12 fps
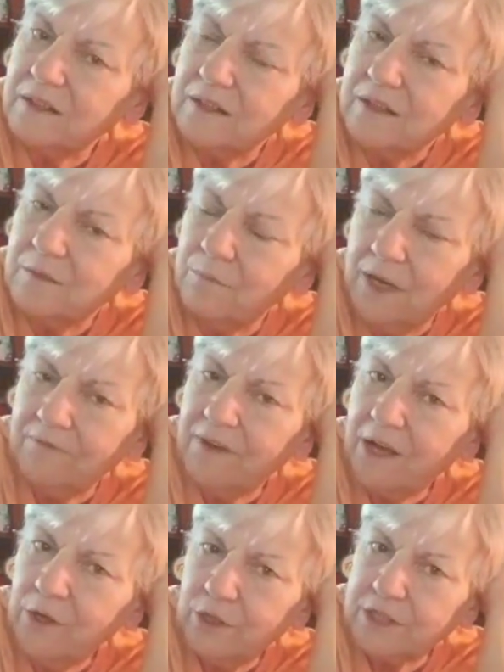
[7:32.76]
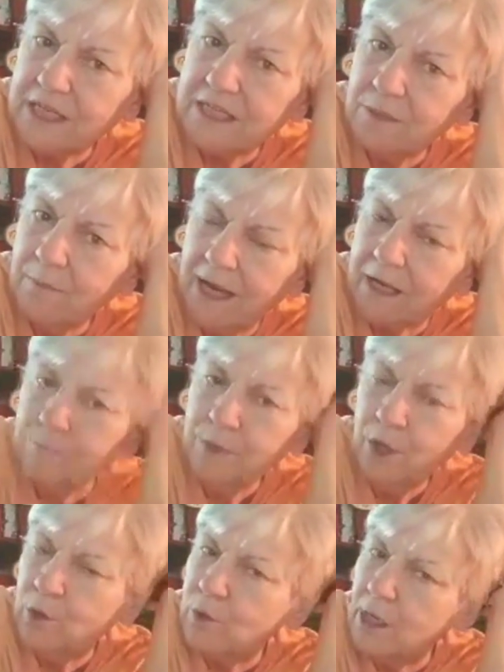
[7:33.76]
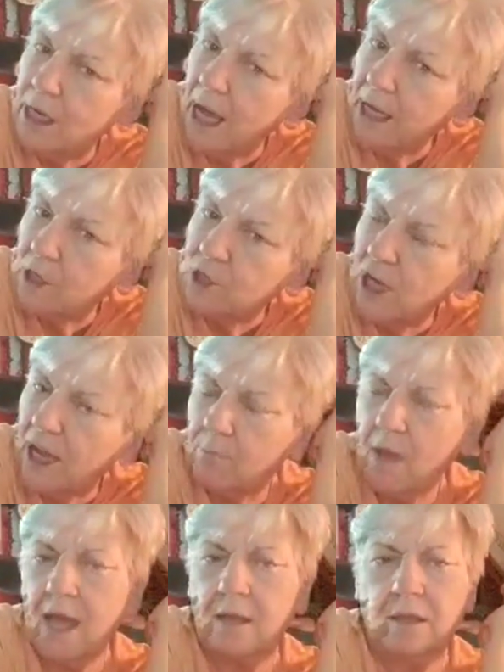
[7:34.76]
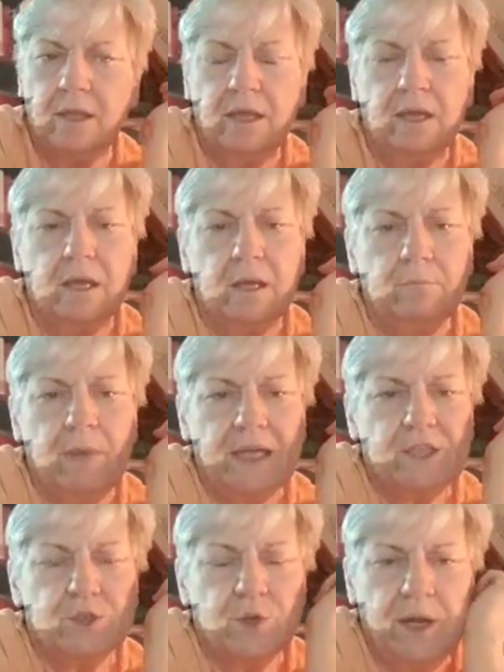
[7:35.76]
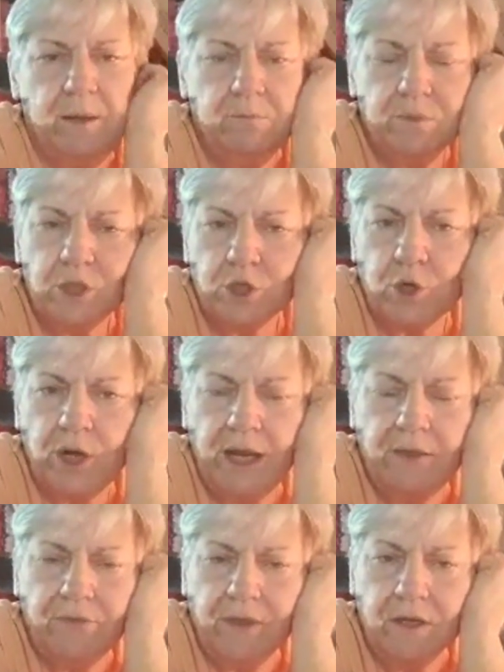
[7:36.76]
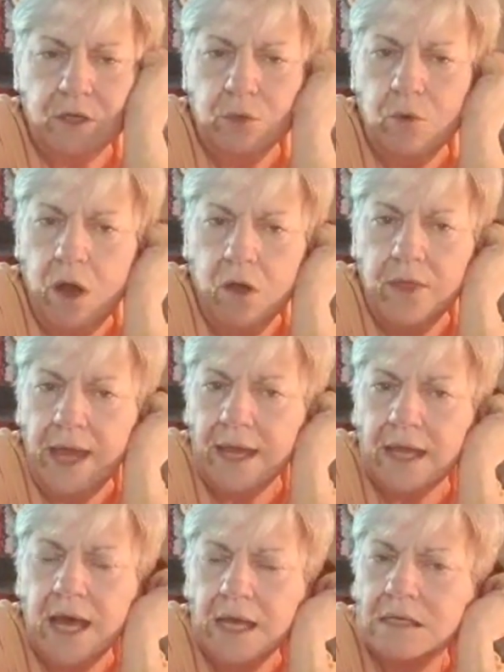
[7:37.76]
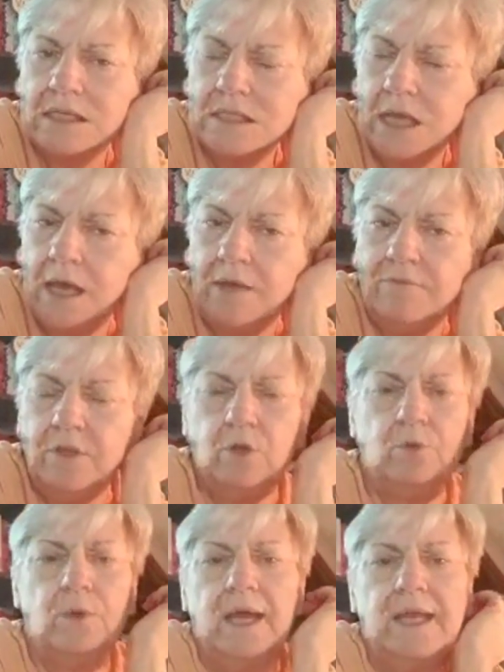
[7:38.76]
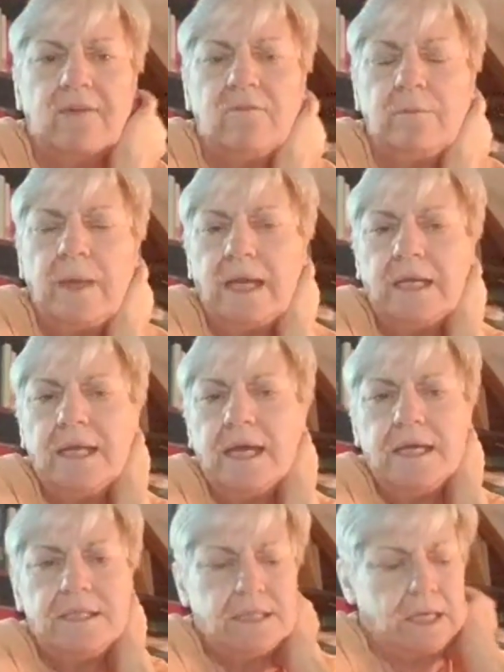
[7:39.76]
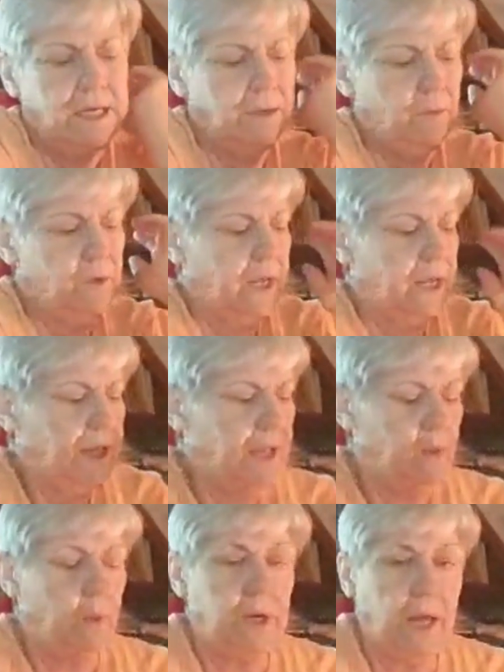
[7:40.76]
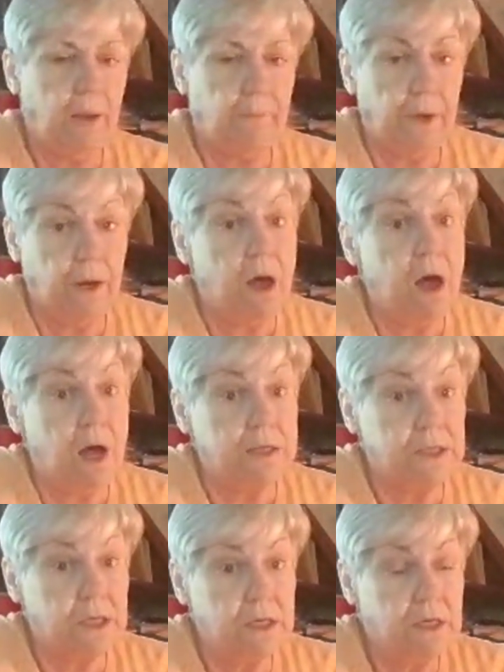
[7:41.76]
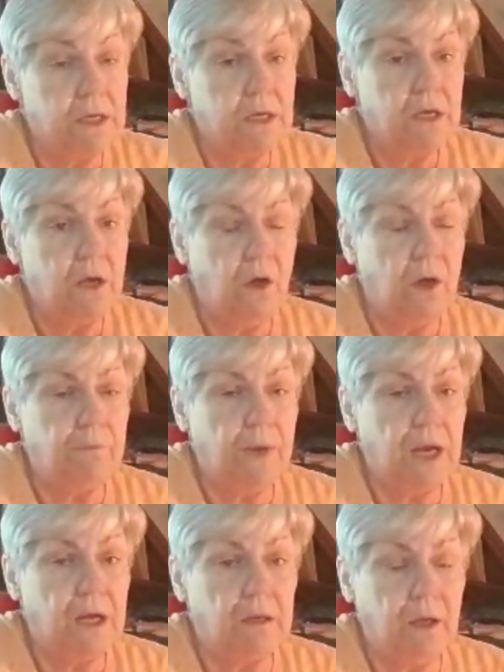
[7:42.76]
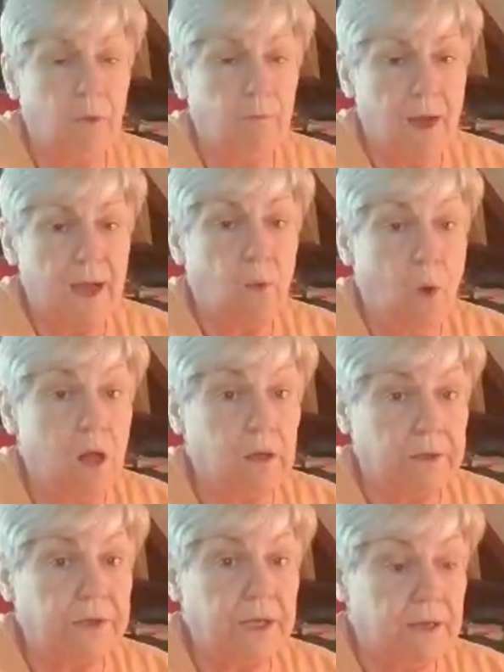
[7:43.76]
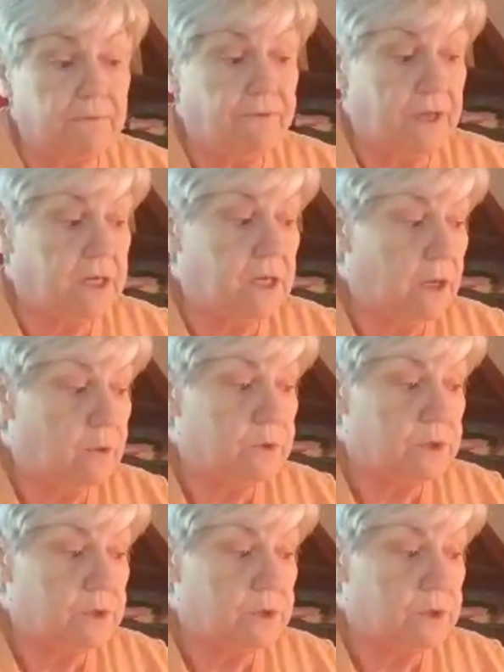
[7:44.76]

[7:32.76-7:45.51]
But if I hooked into my computer, then I could check my stream strength and do all that kind of stuff, you know, like everybody does, and it would help a lot on my quality of videos.